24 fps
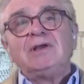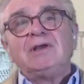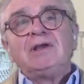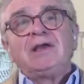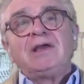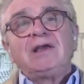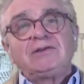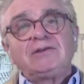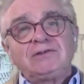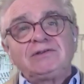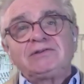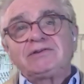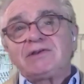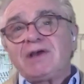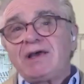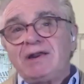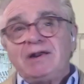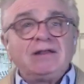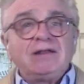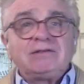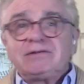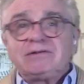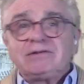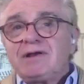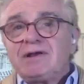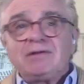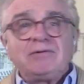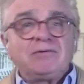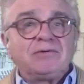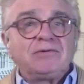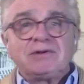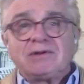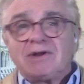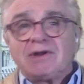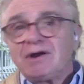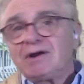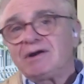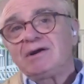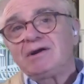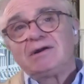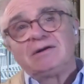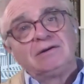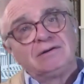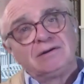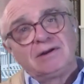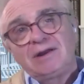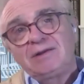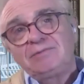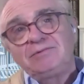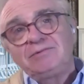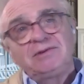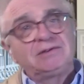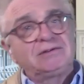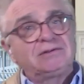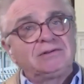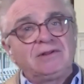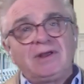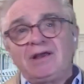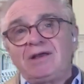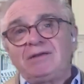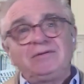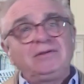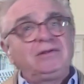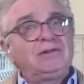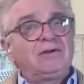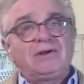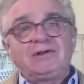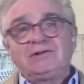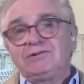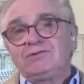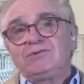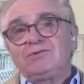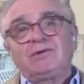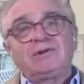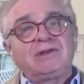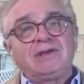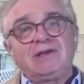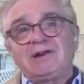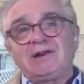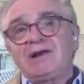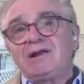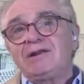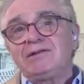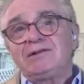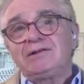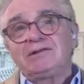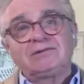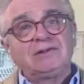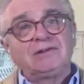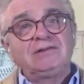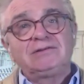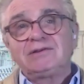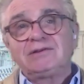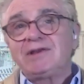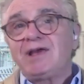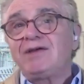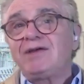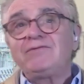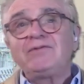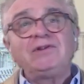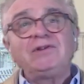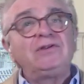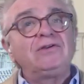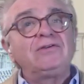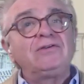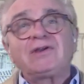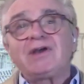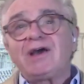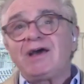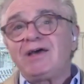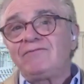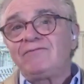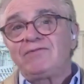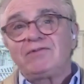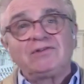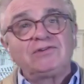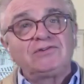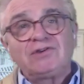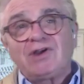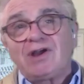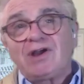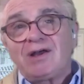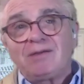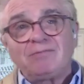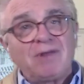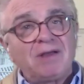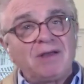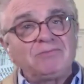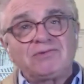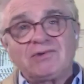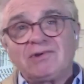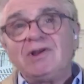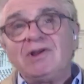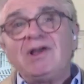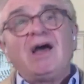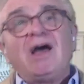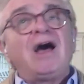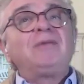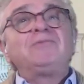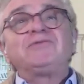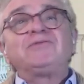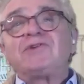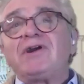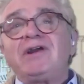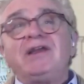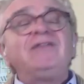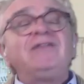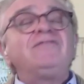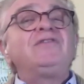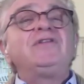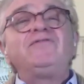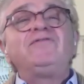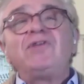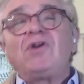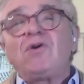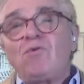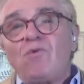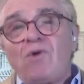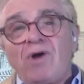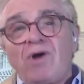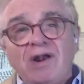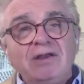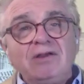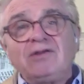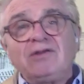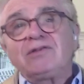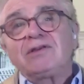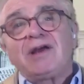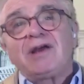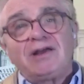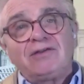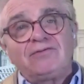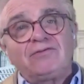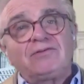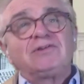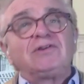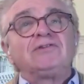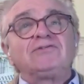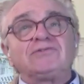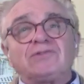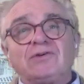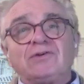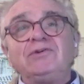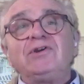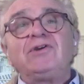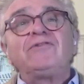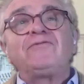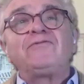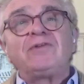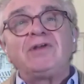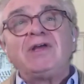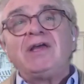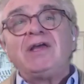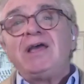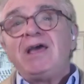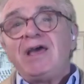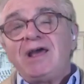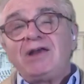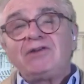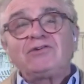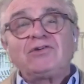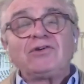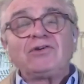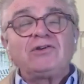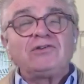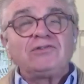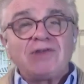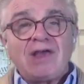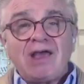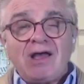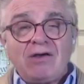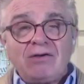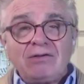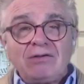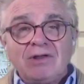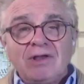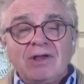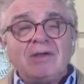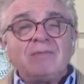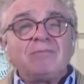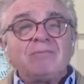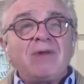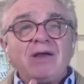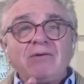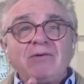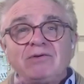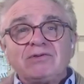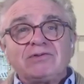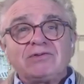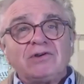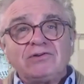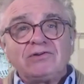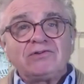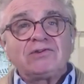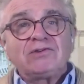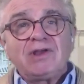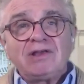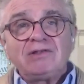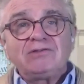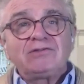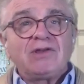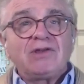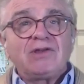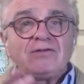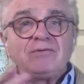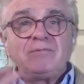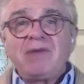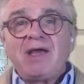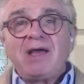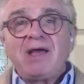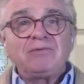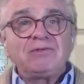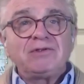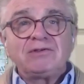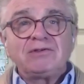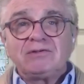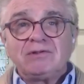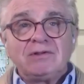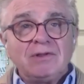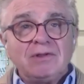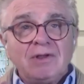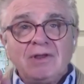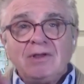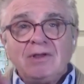has decided it's time to retire. I'm just, I just want to get out of this. And he says, Evan, you're the guy for the job. I'm sorry, even if you don't want it, you're the guy for it. So you're full. It turns out, my research said, Southern Baptist